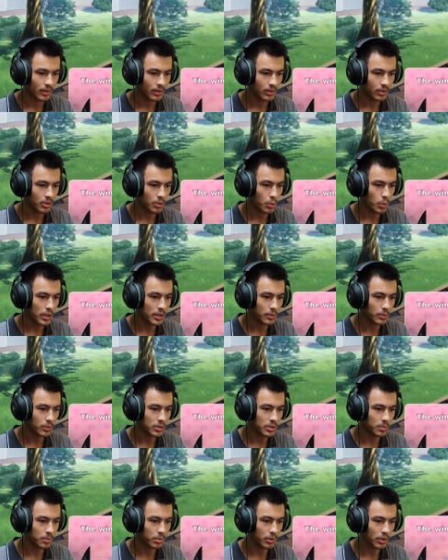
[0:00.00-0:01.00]
The wind was
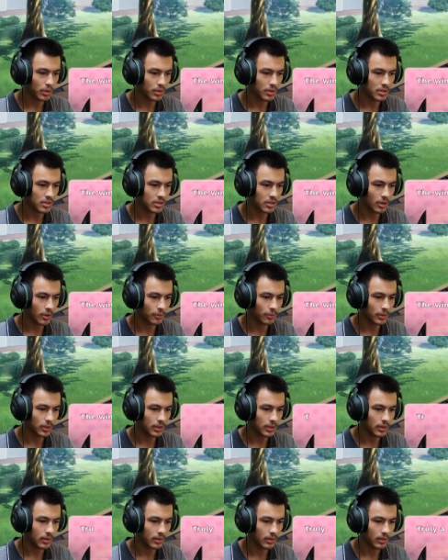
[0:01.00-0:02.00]
blowing softly.
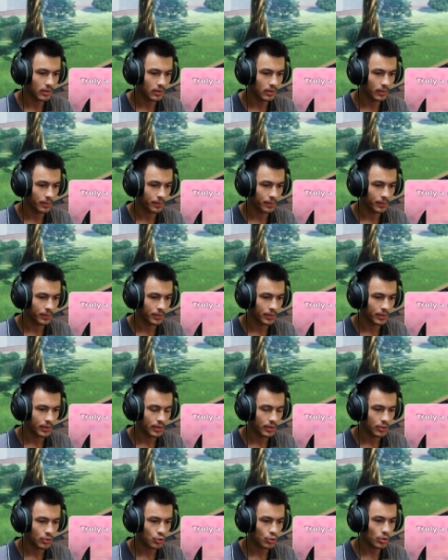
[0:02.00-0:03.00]

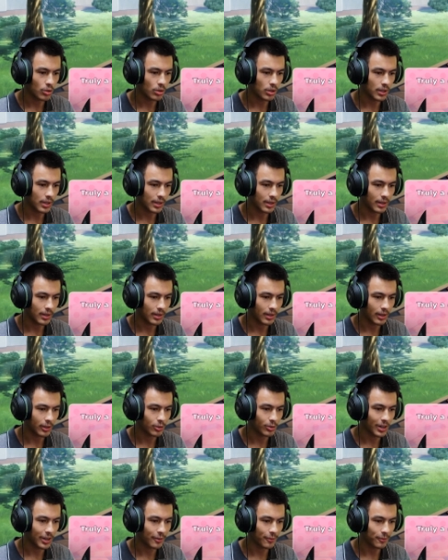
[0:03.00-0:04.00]
Truly a
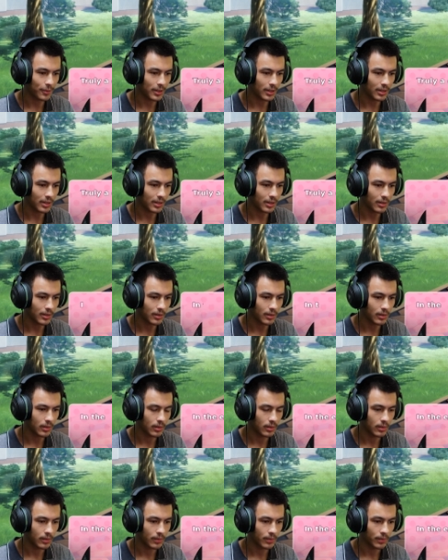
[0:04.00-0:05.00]
great feeling.
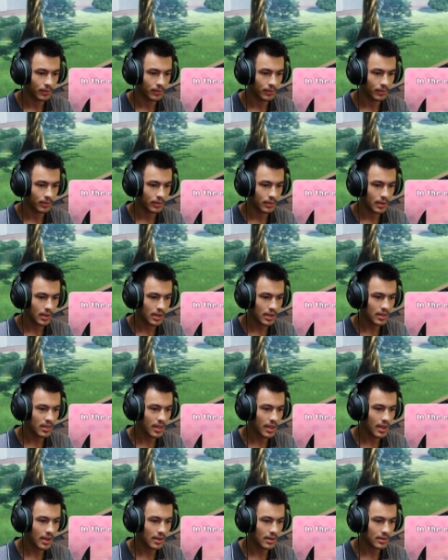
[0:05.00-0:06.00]
In the
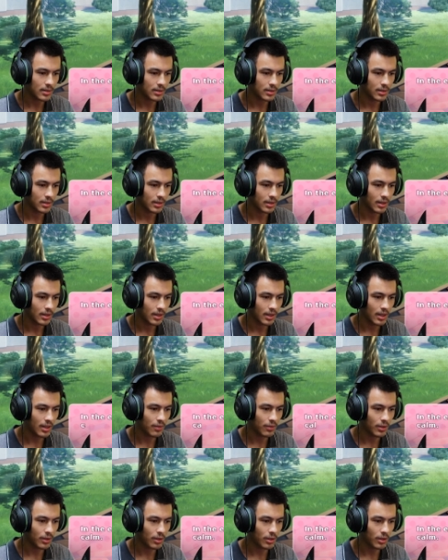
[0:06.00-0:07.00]
end,
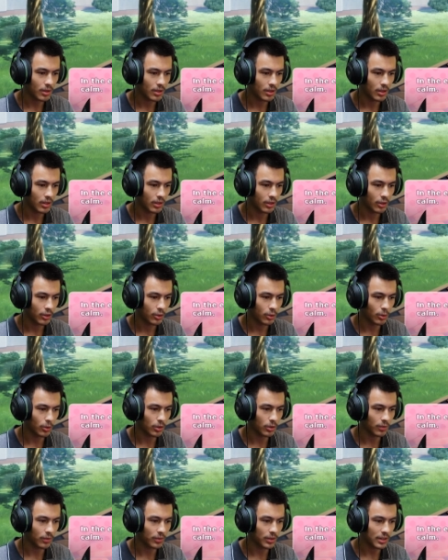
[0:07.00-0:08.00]
even thought
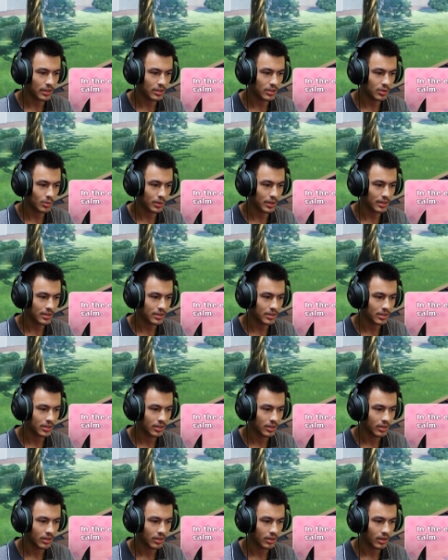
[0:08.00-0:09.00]
of things went
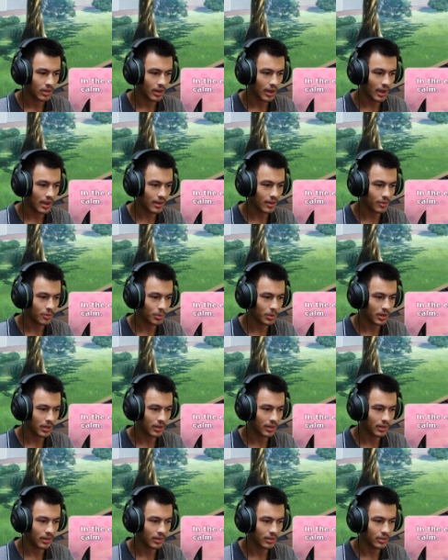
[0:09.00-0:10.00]

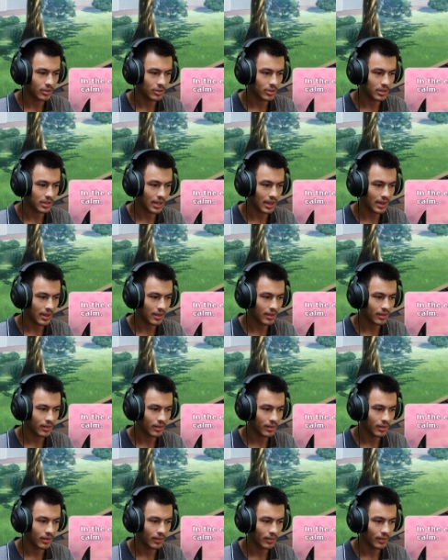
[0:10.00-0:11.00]
AWOL today.
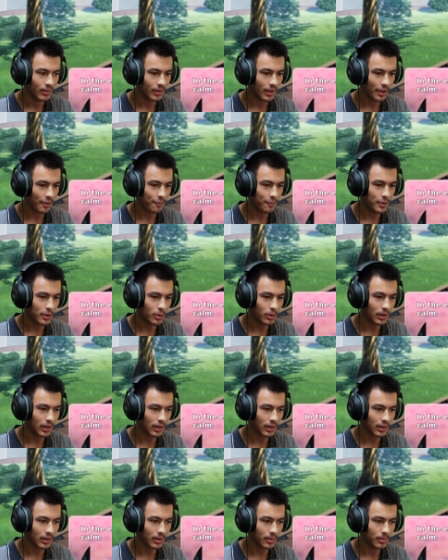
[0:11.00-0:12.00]
I feel
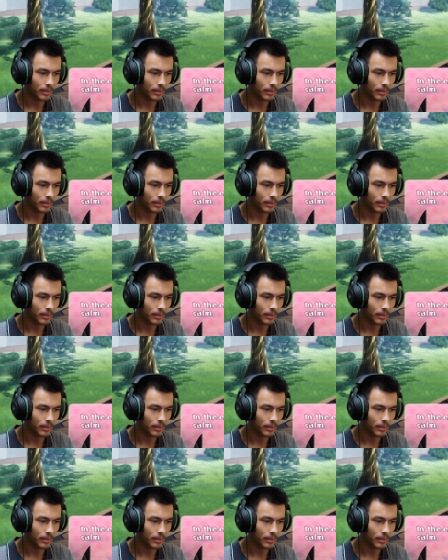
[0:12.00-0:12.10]
calm.